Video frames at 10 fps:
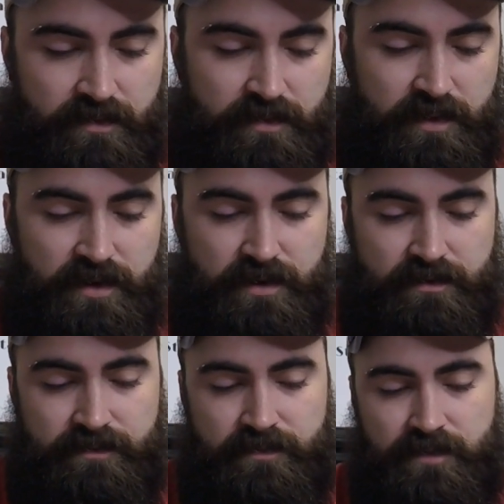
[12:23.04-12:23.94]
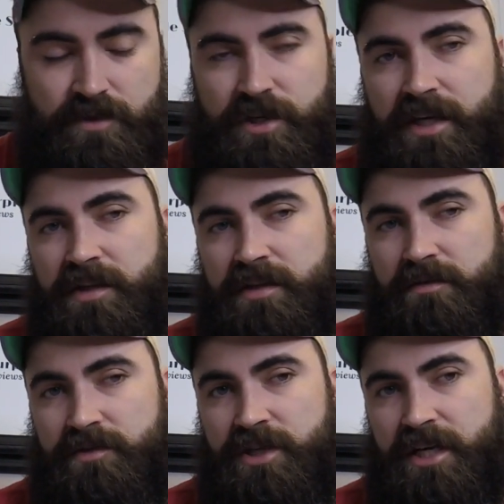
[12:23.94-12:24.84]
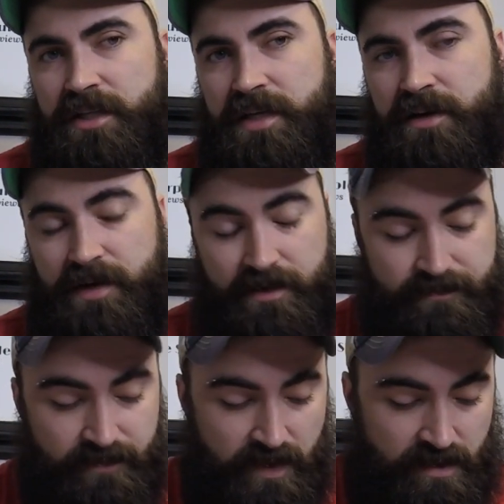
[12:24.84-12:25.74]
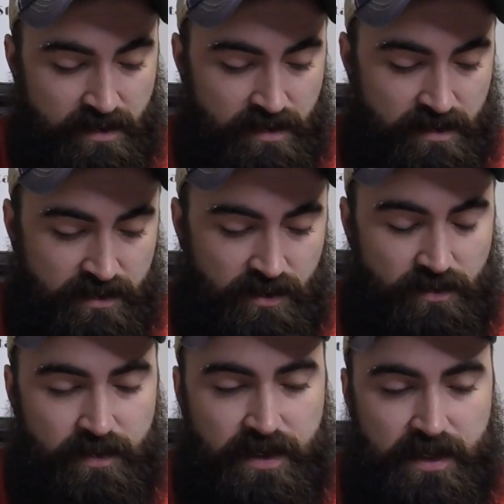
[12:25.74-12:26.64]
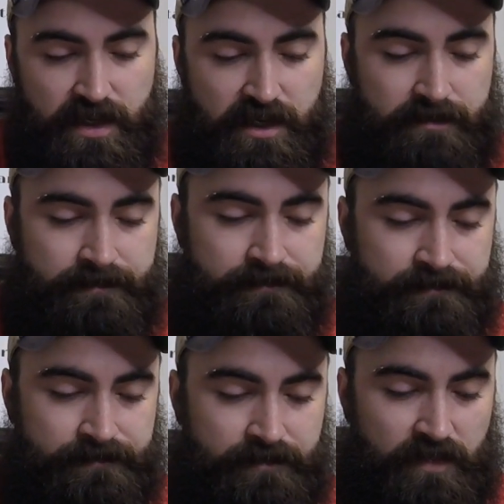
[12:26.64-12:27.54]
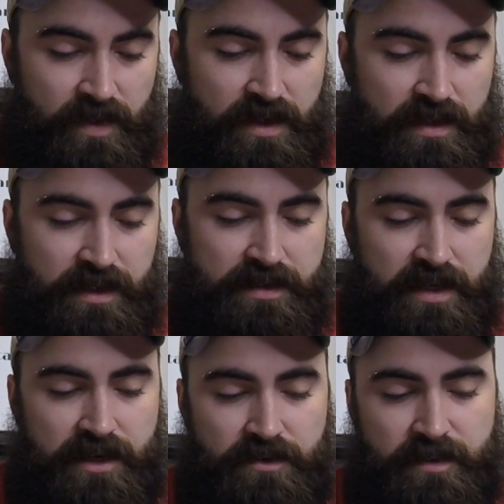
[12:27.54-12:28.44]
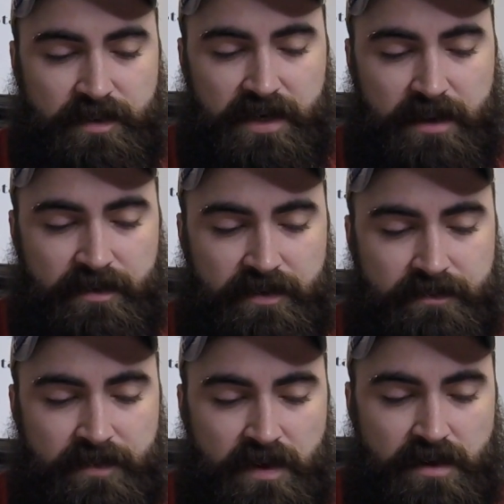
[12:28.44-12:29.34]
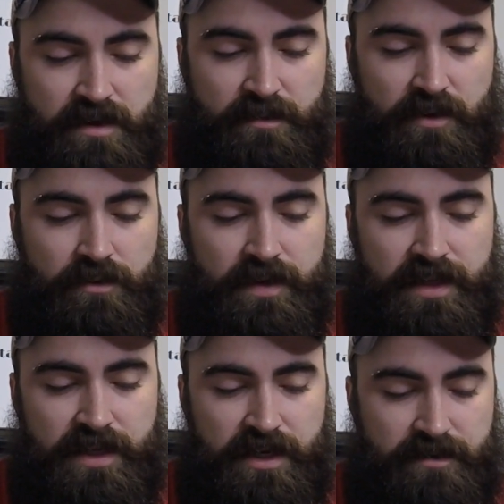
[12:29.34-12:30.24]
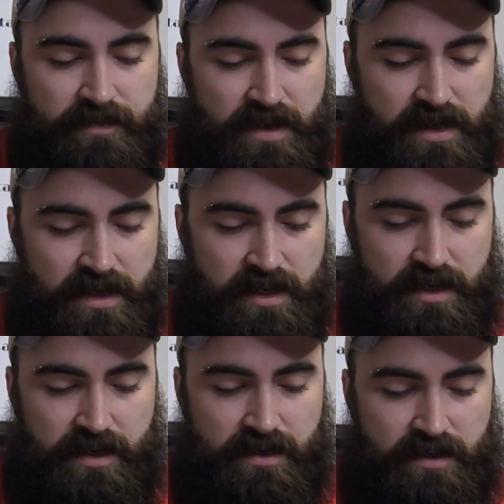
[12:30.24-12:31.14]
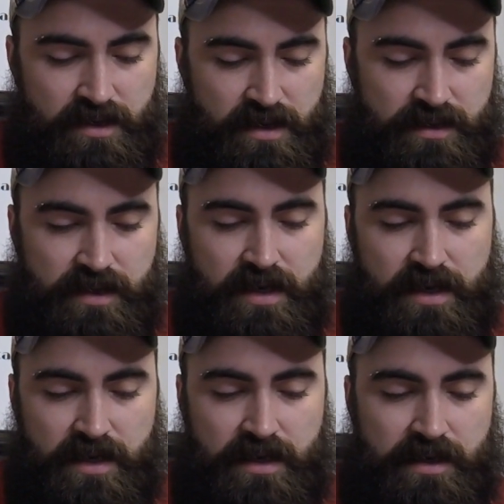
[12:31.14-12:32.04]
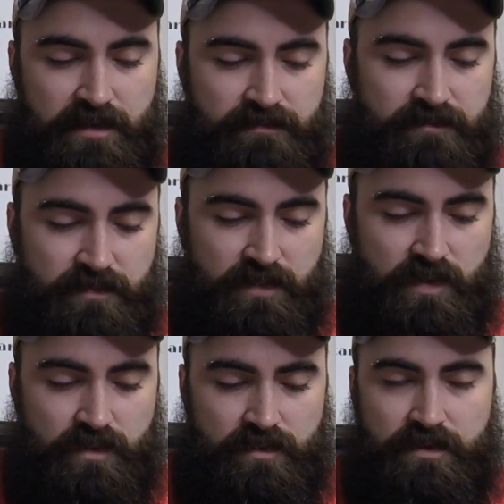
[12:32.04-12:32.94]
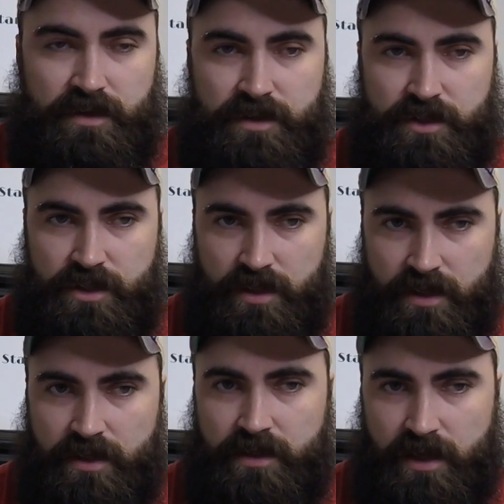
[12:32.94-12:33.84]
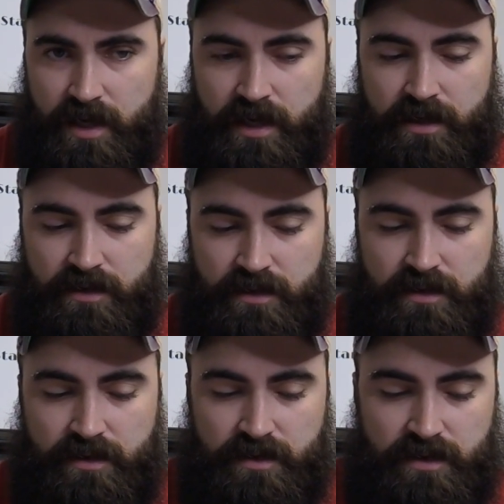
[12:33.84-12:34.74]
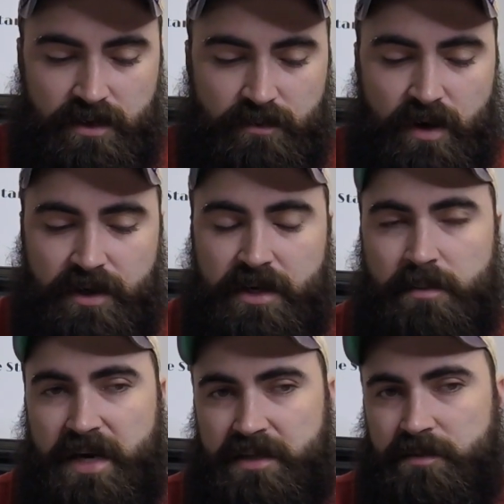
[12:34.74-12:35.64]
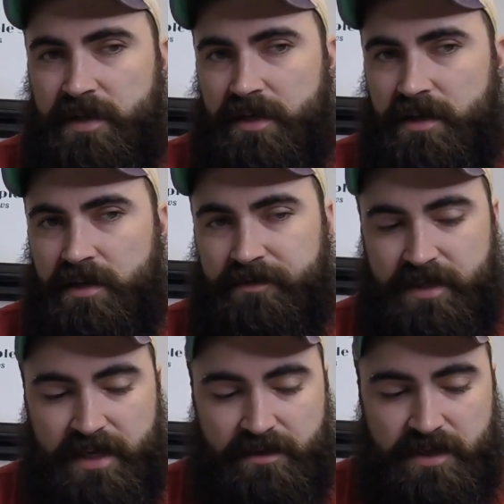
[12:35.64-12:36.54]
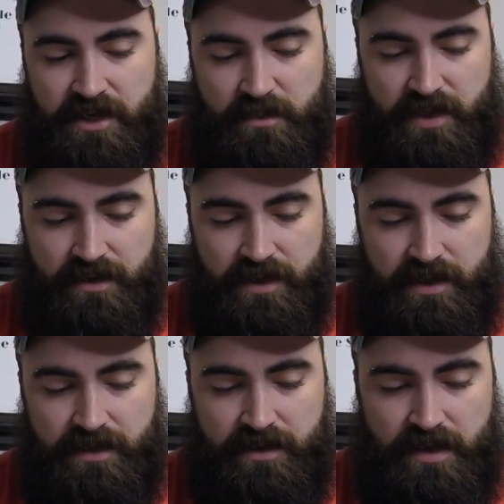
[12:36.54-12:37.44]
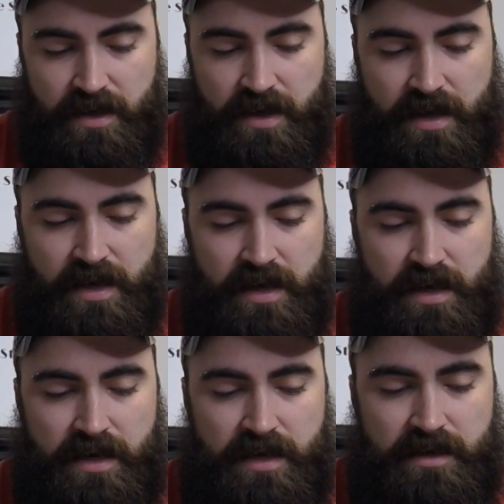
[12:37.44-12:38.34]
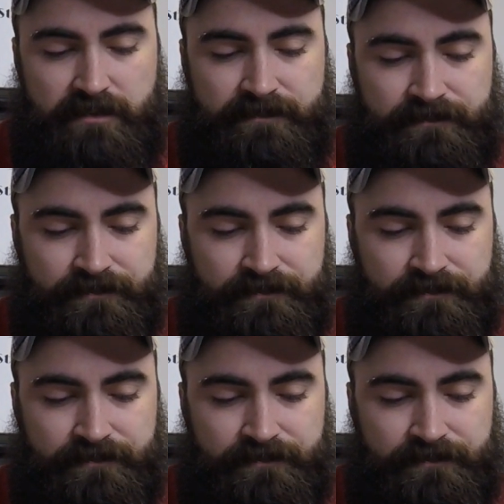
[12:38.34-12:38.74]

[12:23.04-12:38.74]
we were checking the town out. So we went in there, and like I said, I don't remember the name of it, but we went in there, and it's a legit, like, you walk in a basement of a downtown building, and